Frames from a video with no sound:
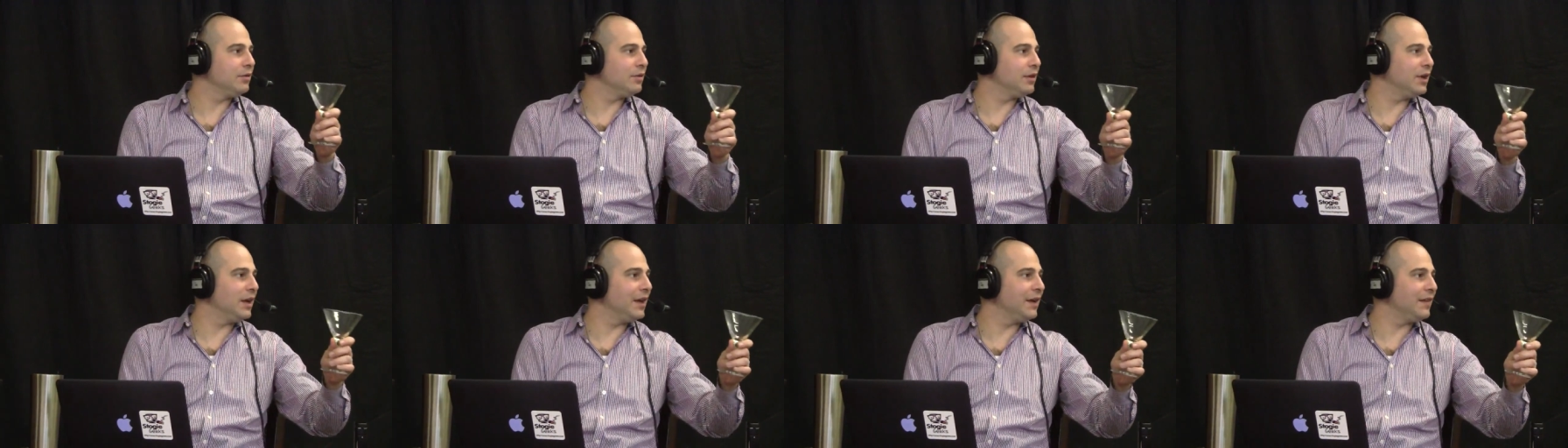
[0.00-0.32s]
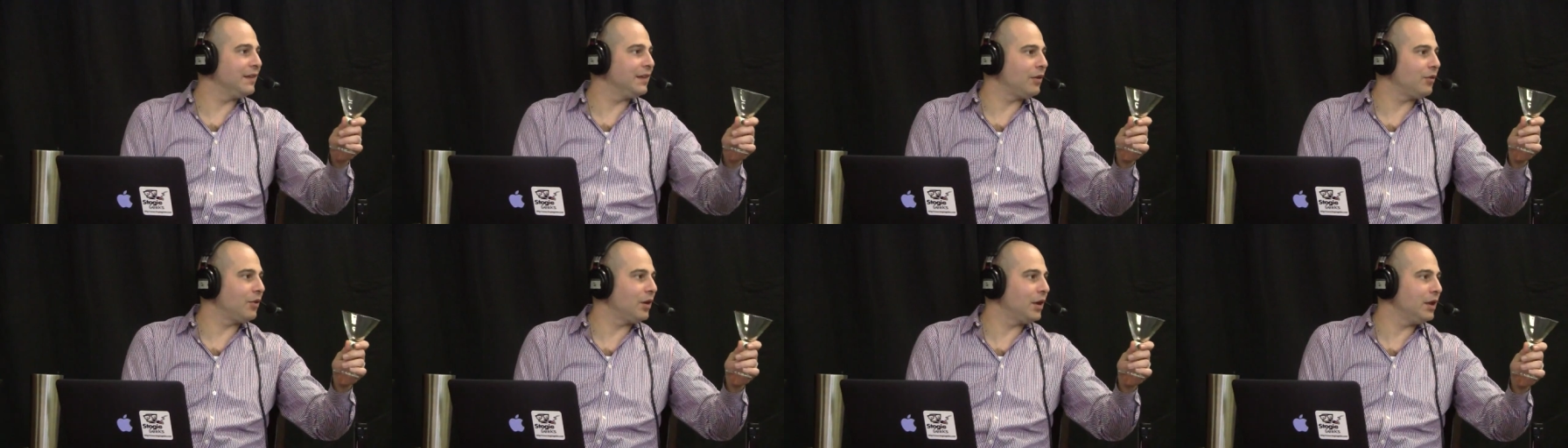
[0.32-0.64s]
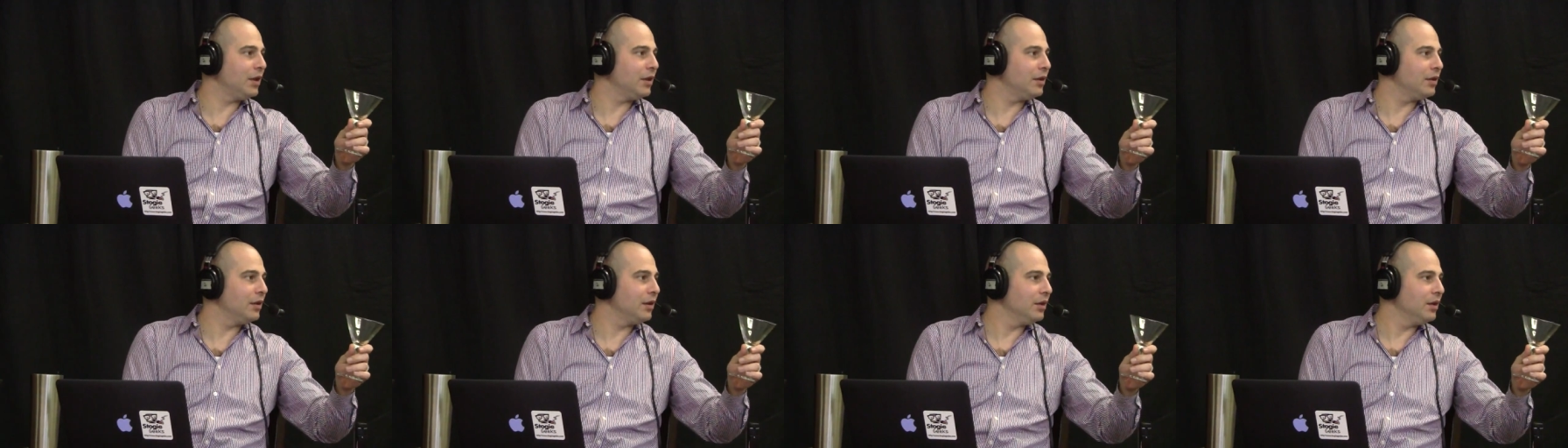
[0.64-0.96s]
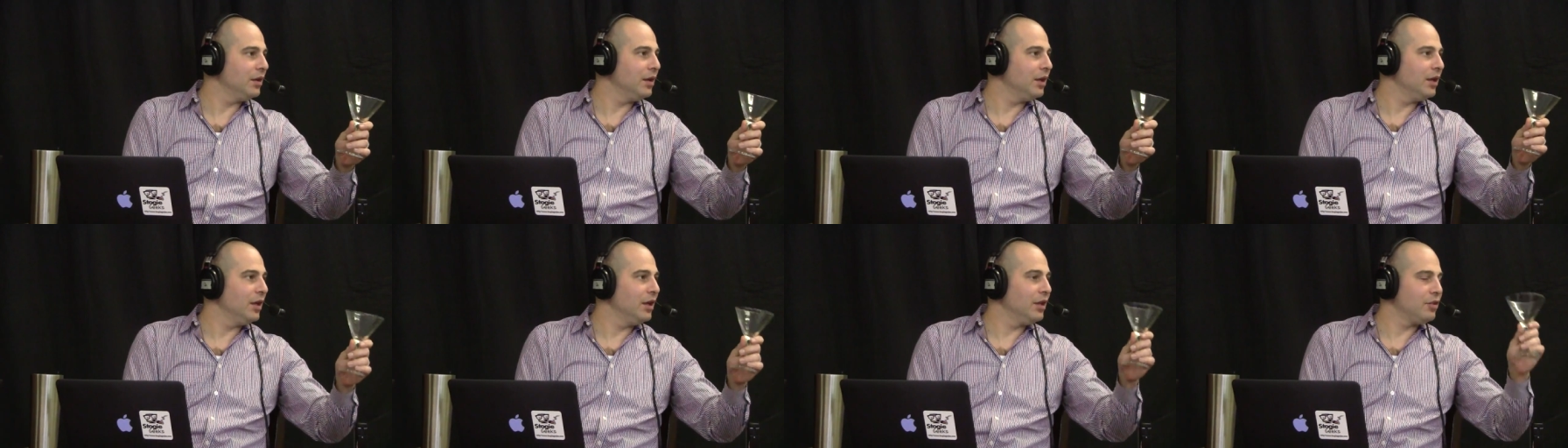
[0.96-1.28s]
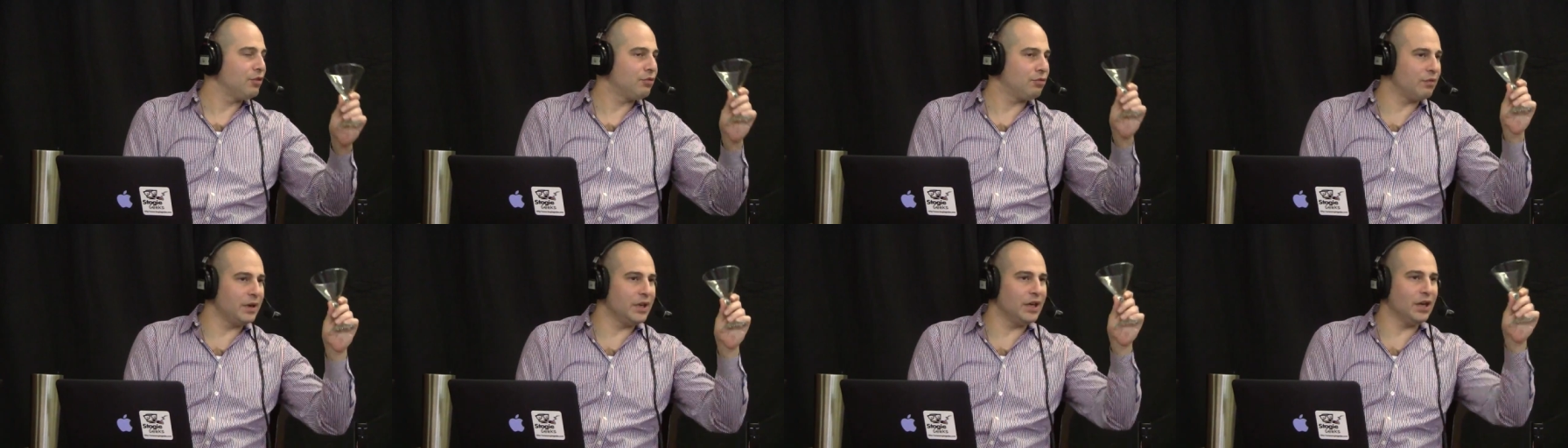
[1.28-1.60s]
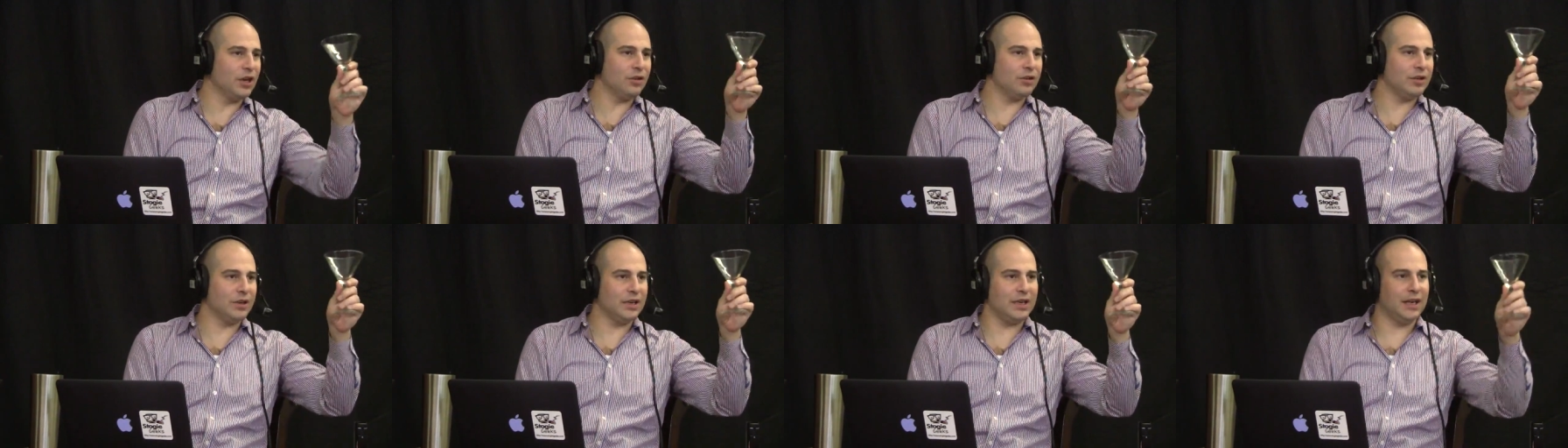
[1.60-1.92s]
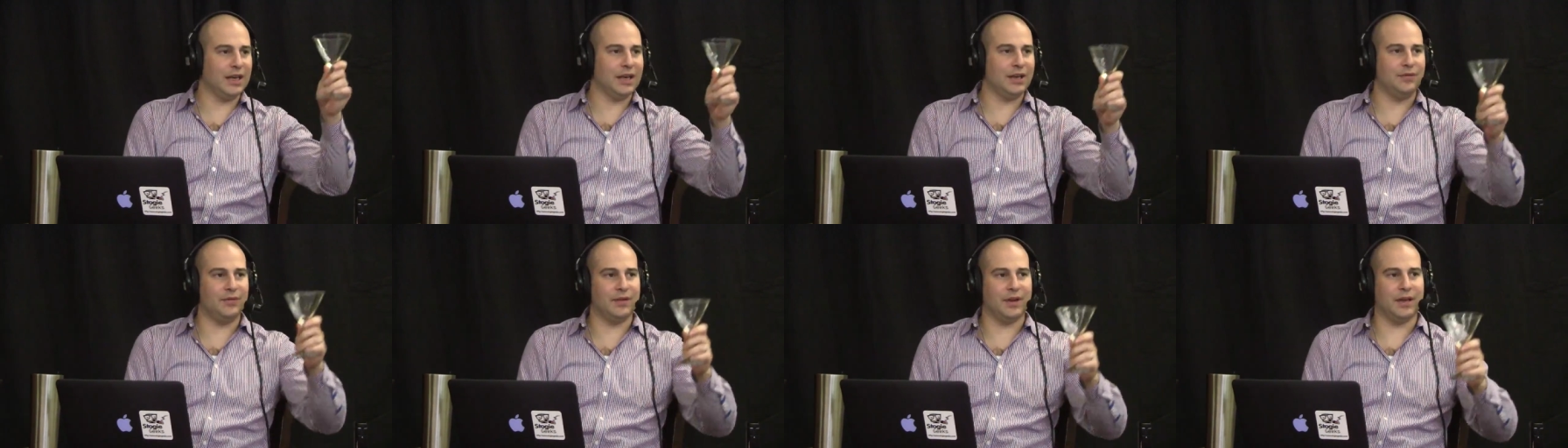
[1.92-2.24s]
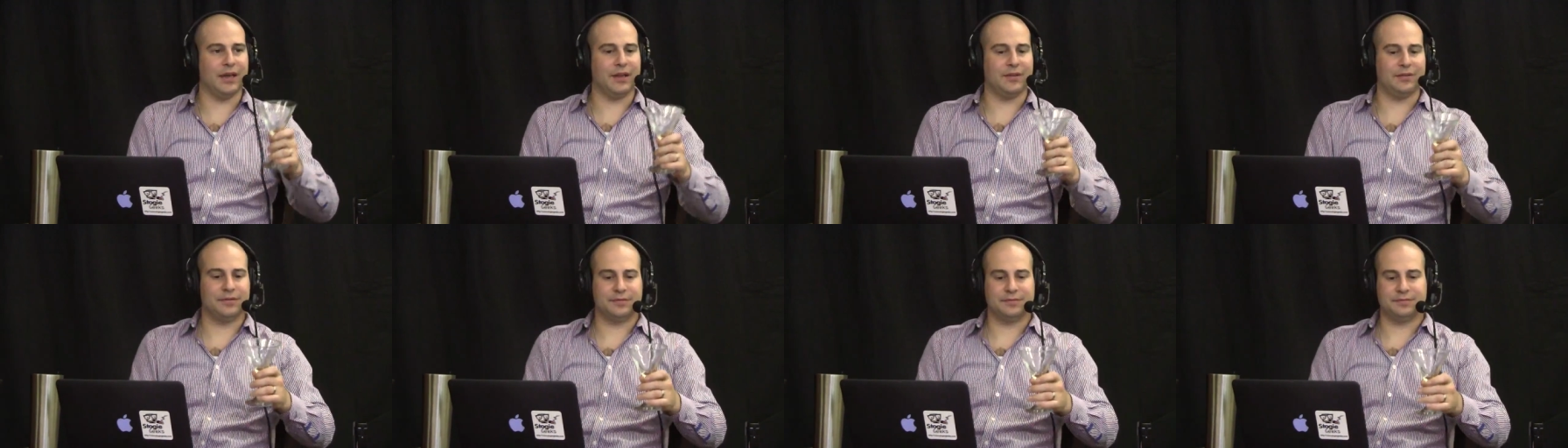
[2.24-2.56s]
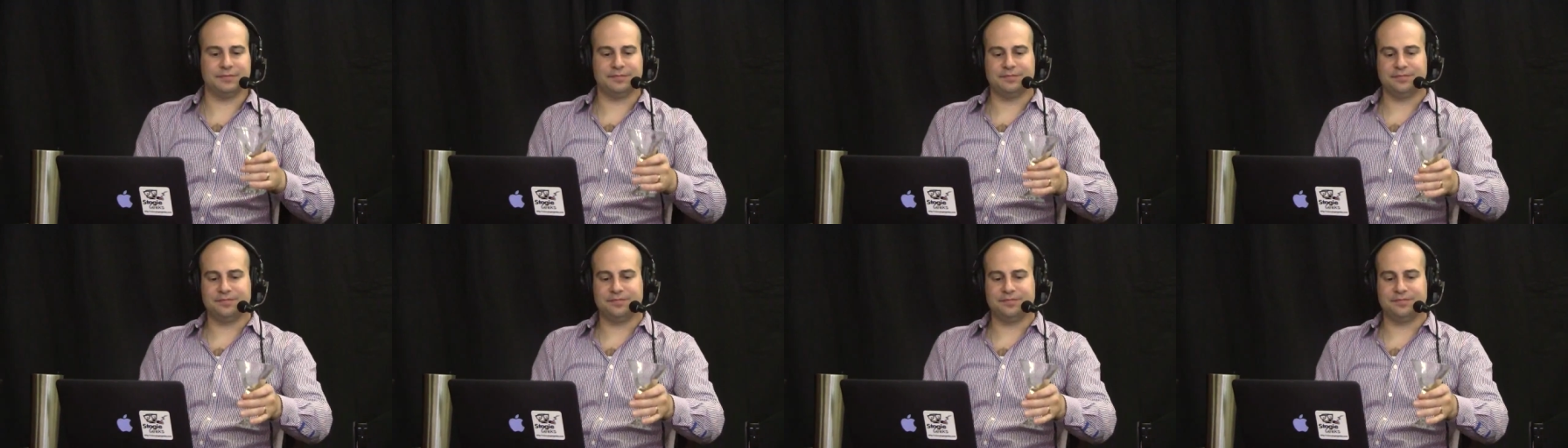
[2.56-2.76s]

Did I get that right? 395.